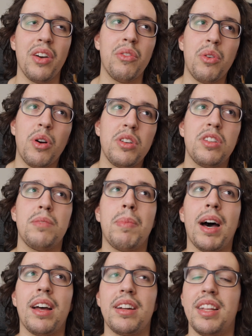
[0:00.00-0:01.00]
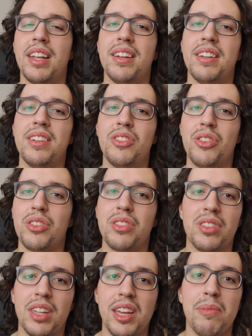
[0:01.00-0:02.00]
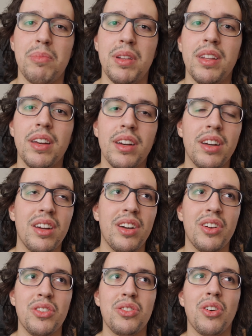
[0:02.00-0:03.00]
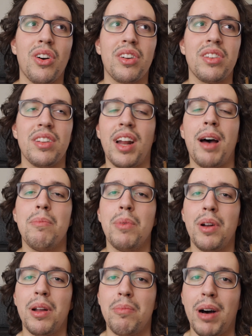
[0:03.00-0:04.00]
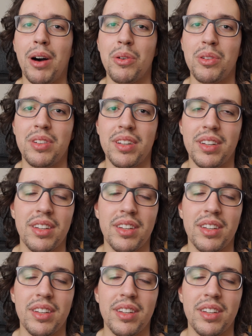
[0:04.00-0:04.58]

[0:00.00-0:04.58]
first part and just keep the short ramble about